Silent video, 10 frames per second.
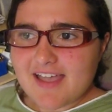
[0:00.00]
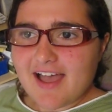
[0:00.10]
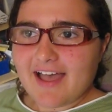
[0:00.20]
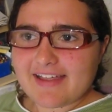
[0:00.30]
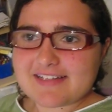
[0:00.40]

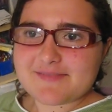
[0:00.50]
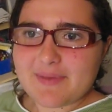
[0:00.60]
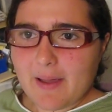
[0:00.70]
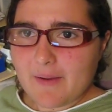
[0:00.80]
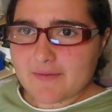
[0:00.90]
hiked
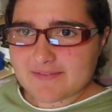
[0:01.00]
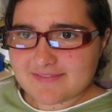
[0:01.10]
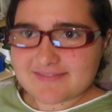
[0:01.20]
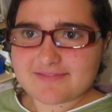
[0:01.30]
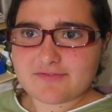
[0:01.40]
about
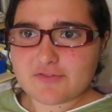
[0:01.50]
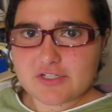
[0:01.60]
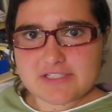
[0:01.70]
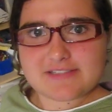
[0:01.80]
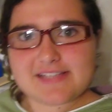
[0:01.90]
for
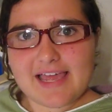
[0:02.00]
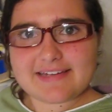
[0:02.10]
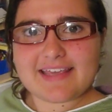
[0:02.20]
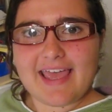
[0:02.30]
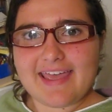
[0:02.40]

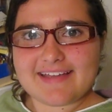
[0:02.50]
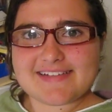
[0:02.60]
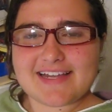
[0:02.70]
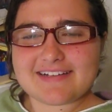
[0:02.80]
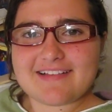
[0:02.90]
10k,
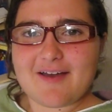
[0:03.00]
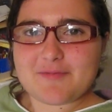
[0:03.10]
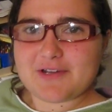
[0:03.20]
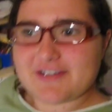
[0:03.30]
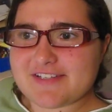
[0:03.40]
10
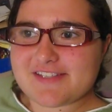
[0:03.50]
kilometers.